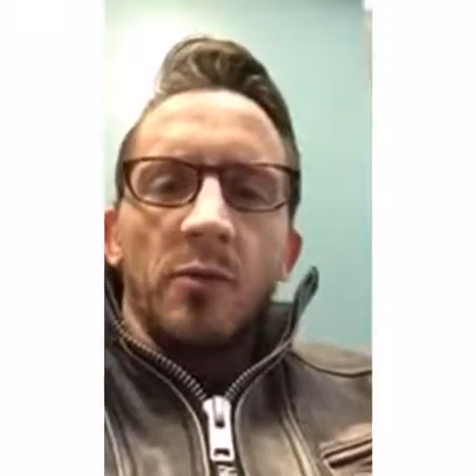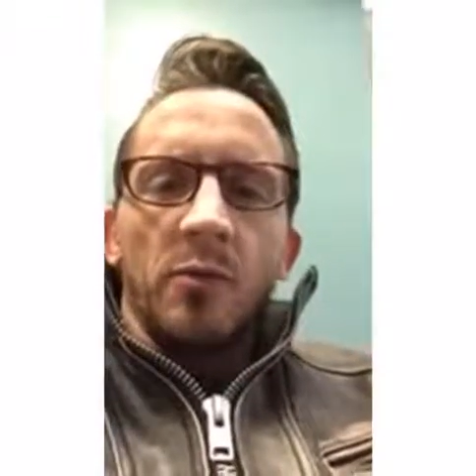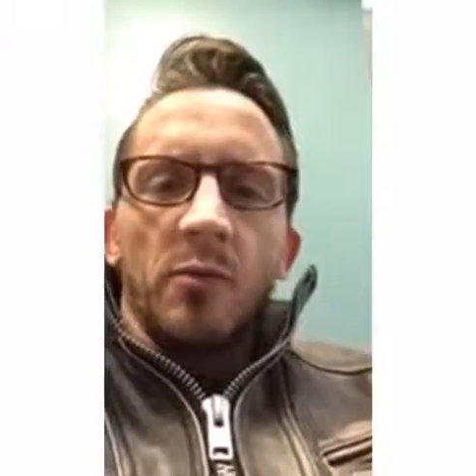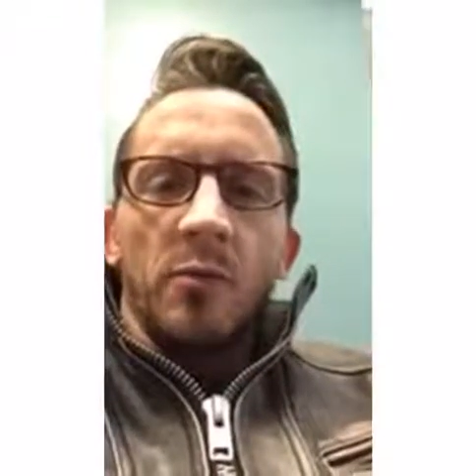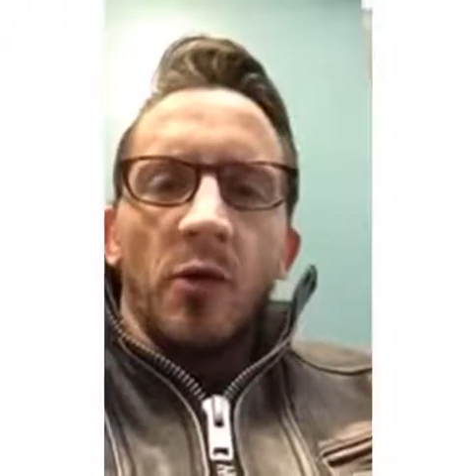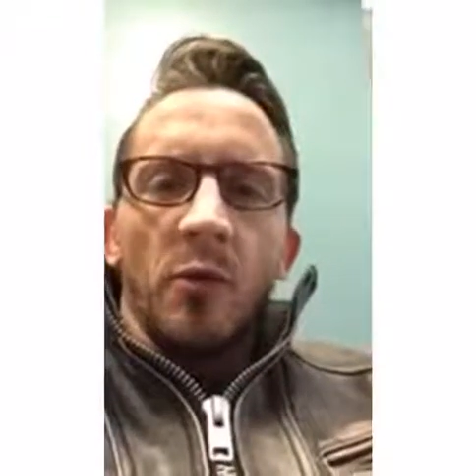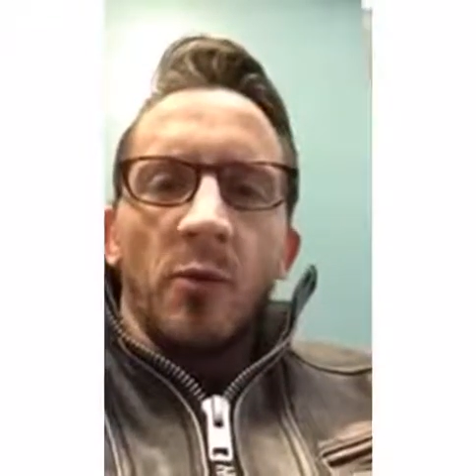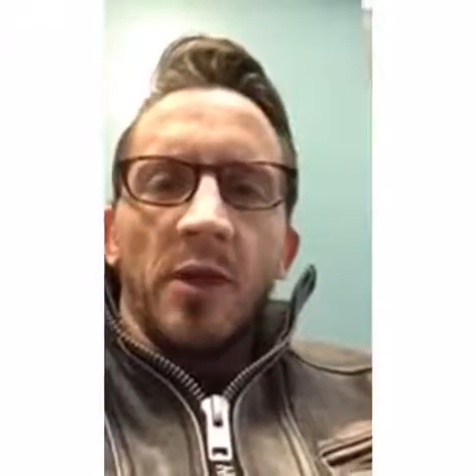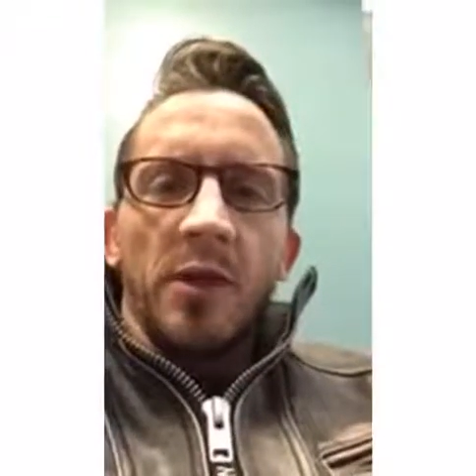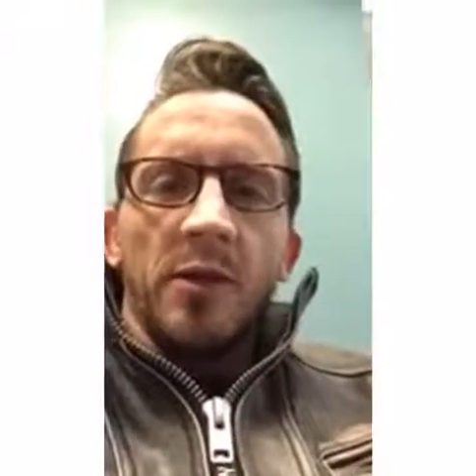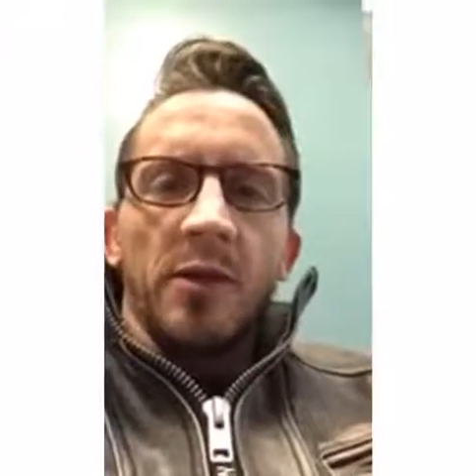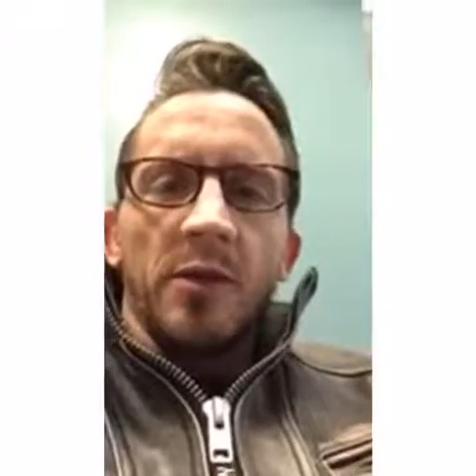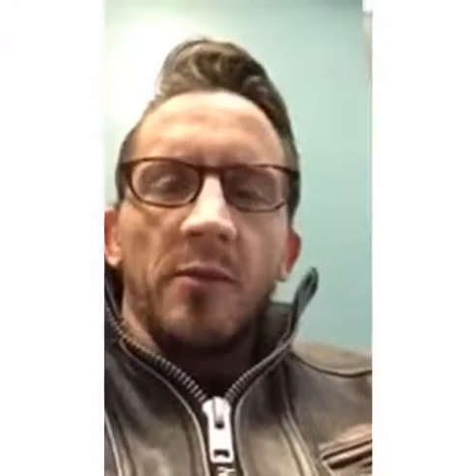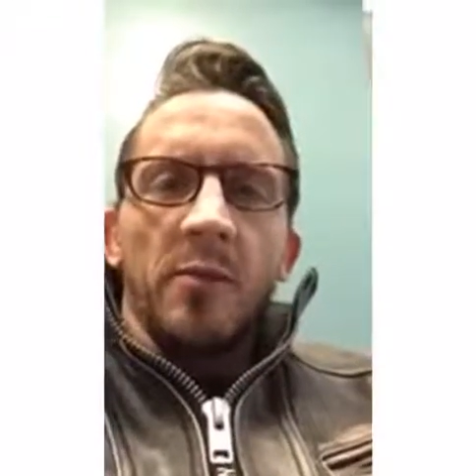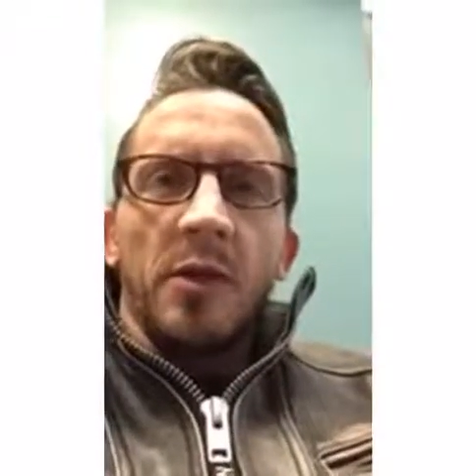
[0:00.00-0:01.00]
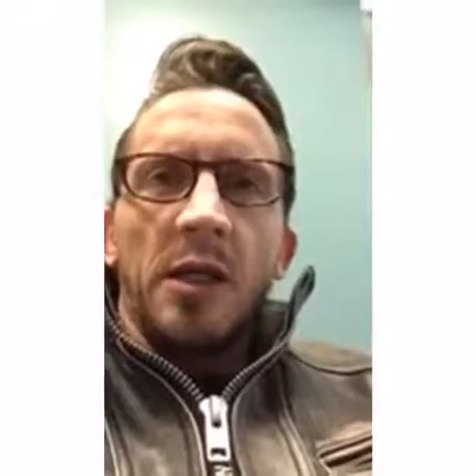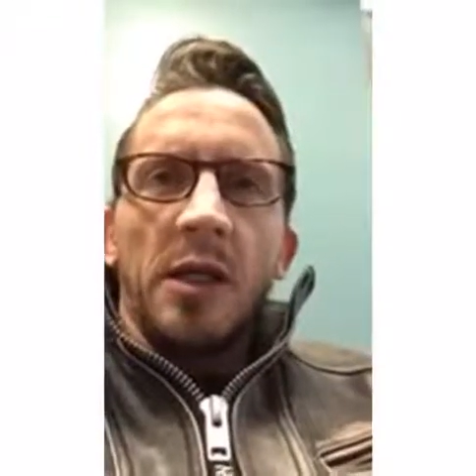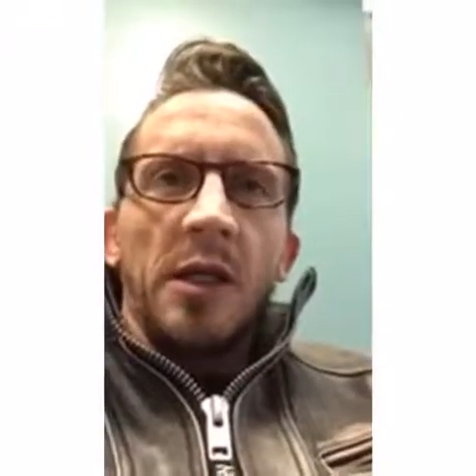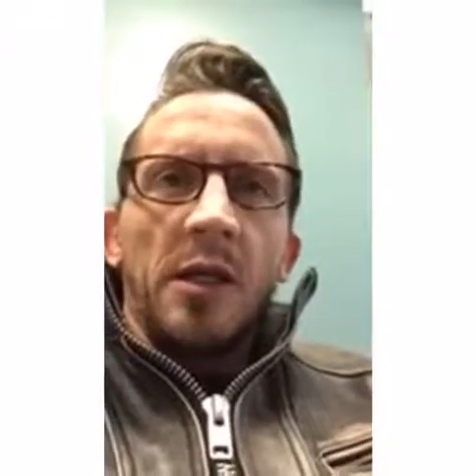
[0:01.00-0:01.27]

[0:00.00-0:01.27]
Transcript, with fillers: momentum